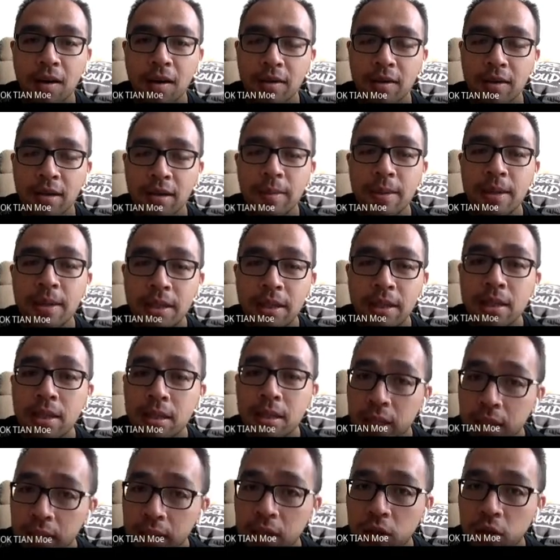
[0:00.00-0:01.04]
that means this
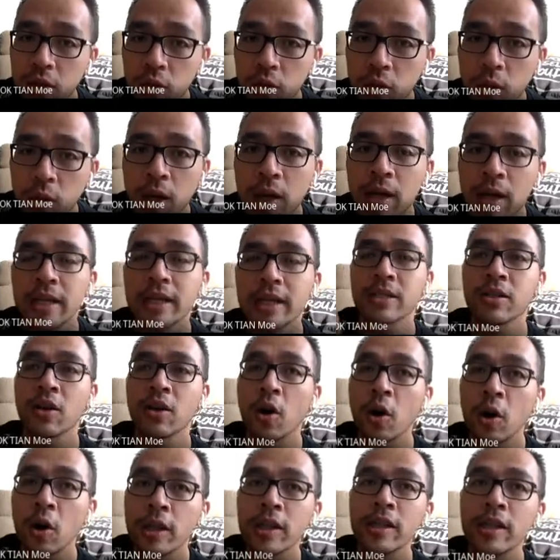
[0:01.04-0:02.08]
T2 is
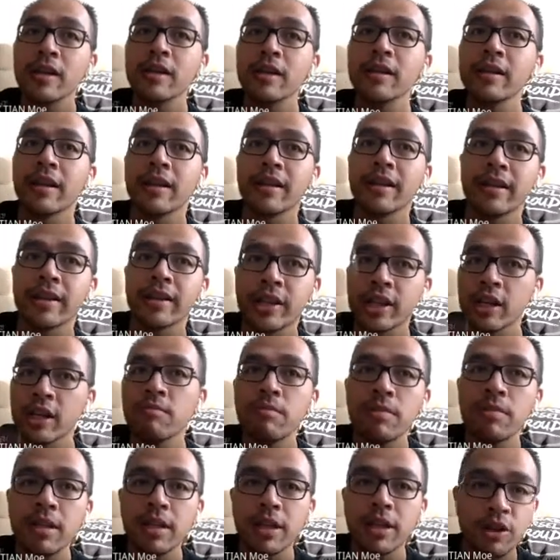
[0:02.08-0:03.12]
hotter than the
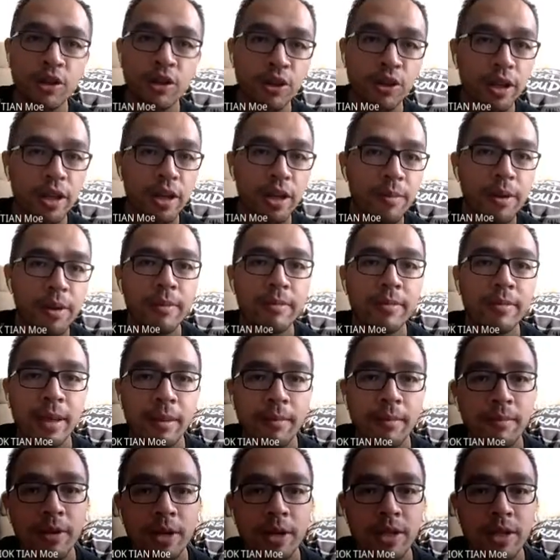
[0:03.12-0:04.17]
thermal equilibrium
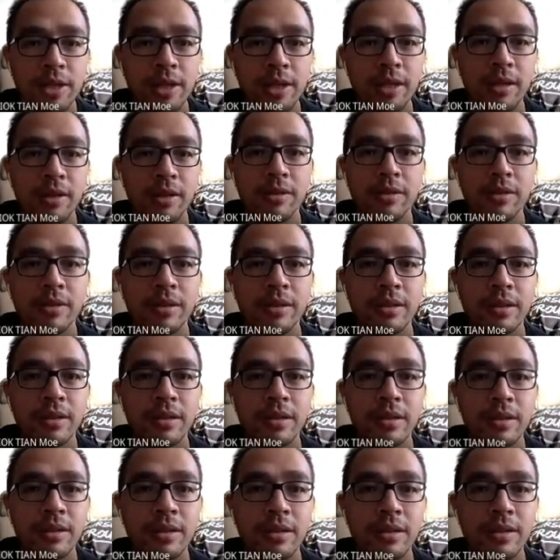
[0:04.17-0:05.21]
temperature.
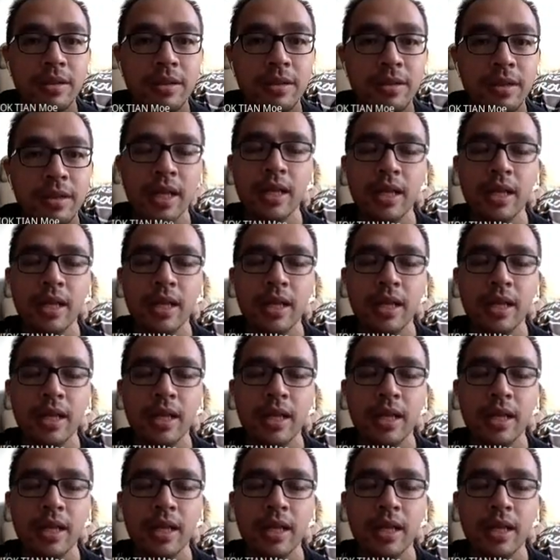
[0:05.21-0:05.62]
Okay?